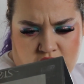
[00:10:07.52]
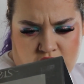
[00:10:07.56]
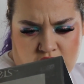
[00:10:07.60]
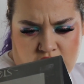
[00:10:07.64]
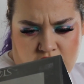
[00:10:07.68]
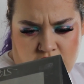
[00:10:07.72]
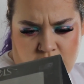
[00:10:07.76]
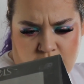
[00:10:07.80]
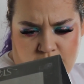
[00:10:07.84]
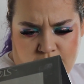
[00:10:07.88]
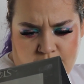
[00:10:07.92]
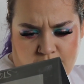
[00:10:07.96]

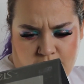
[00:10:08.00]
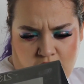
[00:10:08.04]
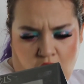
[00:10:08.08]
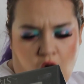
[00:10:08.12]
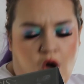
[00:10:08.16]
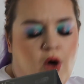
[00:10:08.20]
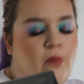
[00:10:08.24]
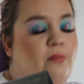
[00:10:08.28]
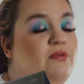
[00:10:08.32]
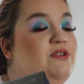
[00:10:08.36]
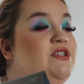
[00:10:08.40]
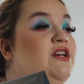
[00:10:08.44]
no
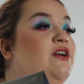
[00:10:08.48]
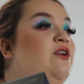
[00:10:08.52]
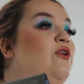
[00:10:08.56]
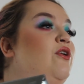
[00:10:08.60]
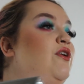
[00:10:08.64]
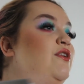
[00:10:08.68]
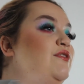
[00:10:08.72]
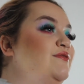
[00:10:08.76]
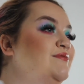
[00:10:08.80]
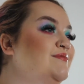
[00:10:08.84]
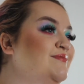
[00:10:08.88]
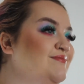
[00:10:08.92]

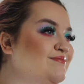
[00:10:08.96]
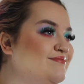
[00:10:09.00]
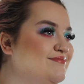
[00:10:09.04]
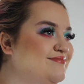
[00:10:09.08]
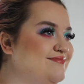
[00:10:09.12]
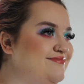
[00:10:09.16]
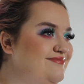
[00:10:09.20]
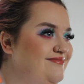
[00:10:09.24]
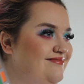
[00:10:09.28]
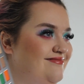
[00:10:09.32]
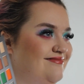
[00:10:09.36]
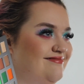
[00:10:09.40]
optical
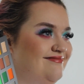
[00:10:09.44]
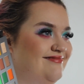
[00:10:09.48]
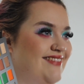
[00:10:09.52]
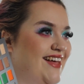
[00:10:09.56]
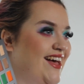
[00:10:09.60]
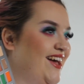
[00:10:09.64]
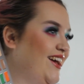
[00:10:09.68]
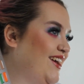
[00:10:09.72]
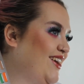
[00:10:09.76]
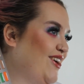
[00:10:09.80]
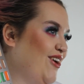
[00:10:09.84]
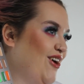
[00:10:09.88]

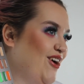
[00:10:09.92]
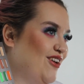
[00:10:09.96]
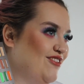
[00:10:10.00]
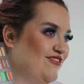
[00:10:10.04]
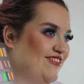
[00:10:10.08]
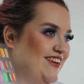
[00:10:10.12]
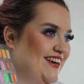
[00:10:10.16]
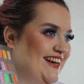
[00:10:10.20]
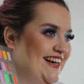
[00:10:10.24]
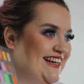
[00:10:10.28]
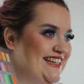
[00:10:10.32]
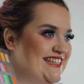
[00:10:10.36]
I
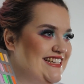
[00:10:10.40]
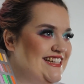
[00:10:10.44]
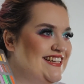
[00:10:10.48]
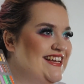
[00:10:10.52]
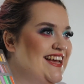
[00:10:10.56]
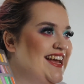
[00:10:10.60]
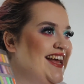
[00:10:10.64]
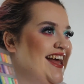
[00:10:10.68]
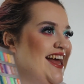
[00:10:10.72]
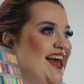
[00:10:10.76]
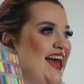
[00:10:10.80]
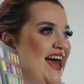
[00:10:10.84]
can't read
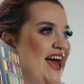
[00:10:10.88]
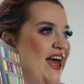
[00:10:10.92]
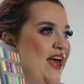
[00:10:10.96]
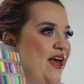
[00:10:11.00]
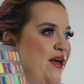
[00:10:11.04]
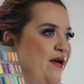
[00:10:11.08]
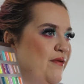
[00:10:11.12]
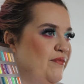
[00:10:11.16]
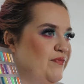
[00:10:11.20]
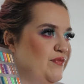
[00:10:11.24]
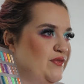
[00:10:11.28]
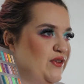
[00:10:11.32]

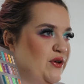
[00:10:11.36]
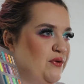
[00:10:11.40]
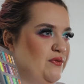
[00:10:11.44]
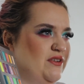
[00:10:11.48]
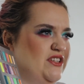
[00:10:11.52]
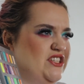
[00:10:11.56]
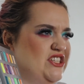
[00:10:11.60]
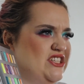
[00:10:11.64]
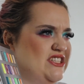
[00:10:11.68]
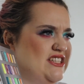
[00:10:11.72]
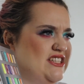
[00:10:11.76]
um, which